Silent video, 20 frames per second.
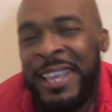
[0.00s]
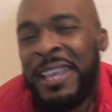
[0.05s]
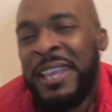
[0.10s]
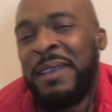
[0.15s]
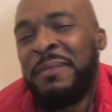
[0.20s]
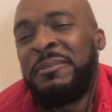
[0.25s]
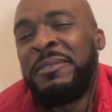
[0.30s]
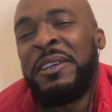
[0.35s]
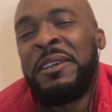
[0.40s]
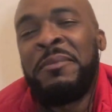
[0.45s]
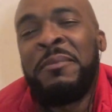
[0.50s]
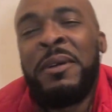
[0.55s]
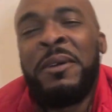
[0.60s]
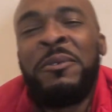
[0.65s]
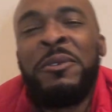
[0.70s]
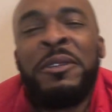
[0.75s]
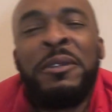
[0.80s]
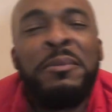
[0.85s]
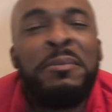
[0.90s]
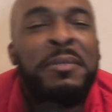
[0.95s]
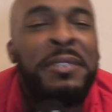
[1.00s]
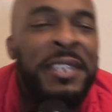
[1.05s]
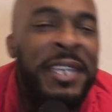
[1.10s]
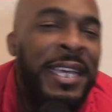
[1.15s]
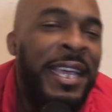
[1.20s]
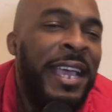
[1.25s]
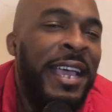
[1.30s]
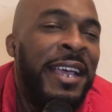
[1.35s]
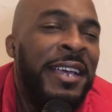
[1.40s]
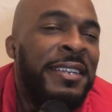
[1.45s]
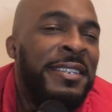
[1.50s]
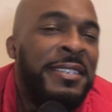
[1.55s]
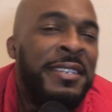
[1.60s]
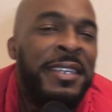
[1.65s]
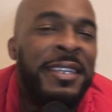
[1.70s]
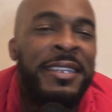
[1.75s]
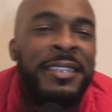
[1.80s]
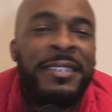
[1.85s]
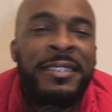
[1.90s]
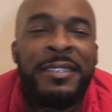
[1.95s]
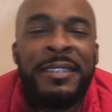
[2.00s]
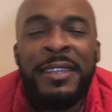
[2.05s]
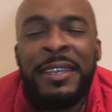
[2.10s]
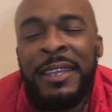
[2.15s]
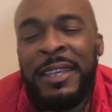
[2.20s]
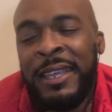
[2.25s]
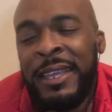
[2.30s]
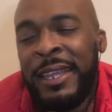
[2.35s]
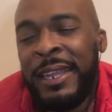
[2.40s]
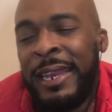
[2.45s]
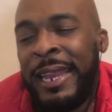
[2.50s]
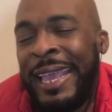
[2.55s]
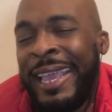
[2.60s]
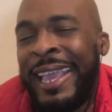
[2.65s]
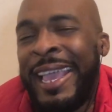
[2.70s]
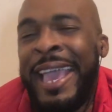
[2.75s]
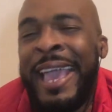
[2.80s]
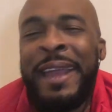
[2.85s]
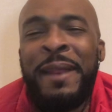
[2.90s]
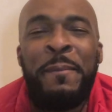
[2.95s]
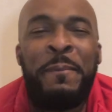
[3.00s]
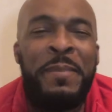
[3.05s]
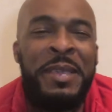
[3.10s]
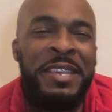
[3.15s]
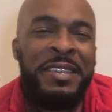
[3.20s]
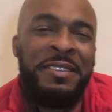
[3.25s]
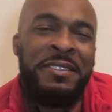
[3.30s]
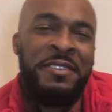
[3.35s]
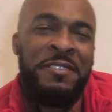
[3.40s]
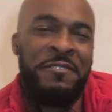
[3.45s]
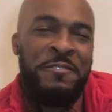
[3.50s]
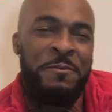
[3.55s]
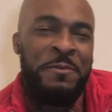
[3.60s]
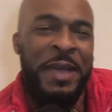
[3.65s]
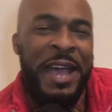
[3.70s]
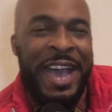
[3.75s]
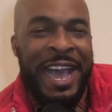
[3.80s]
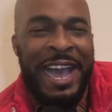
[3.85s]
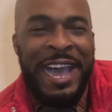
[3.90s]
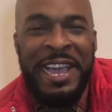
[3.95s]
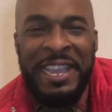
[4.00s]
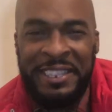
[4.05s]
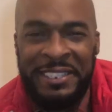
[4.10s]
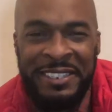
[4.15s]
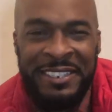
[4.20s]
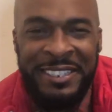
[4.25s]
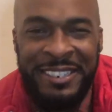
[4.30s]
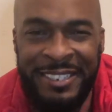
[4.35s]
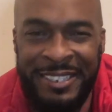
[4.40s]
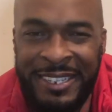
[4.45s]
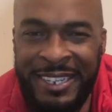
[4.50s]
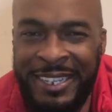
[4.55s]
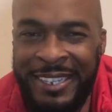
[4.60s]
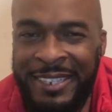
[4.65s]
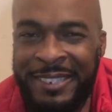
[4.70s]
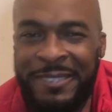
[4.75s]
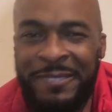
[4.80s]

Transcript: I'm talking about one of them sick ass niggas like Adibisi from Oz and shit.